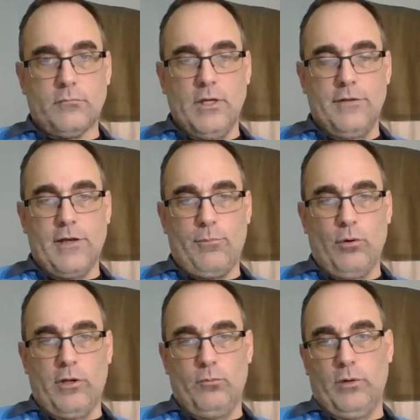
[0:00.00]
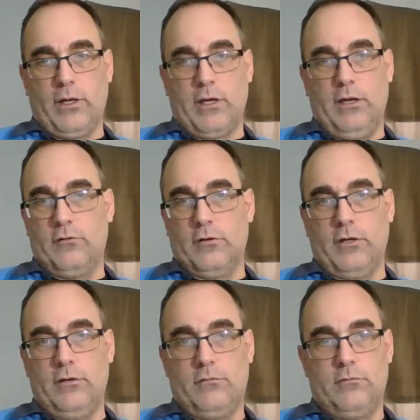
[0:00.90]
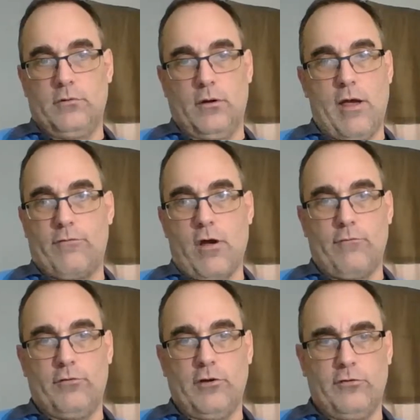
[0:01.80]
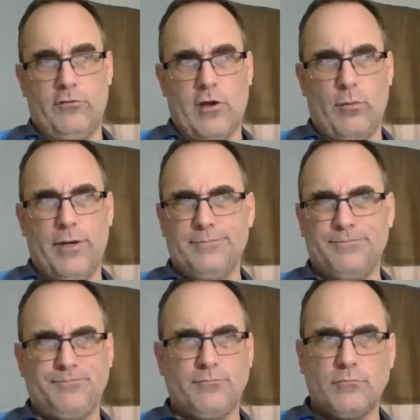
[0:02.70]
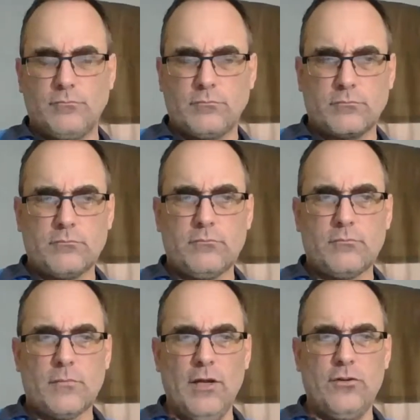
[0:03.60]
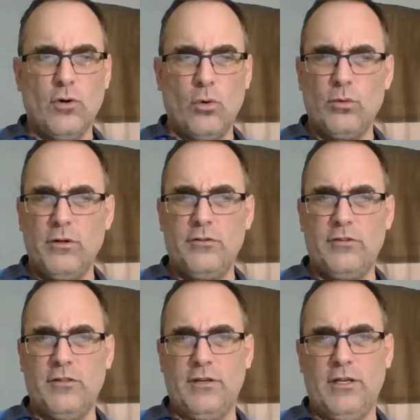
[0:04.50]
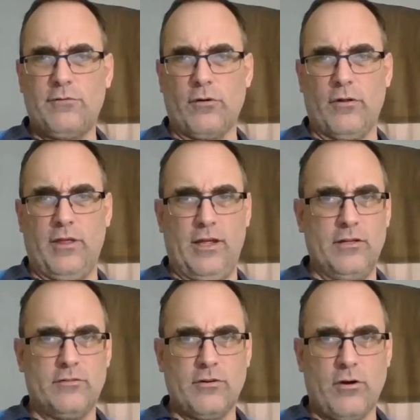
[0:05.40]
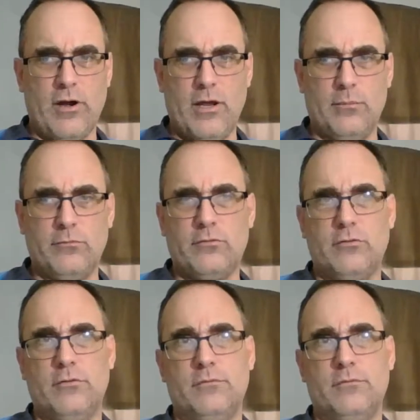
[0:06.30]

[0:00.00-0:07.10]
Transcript: at that point, we can easily, you know, have conversations that way. I don't really see the need for the Instagrams.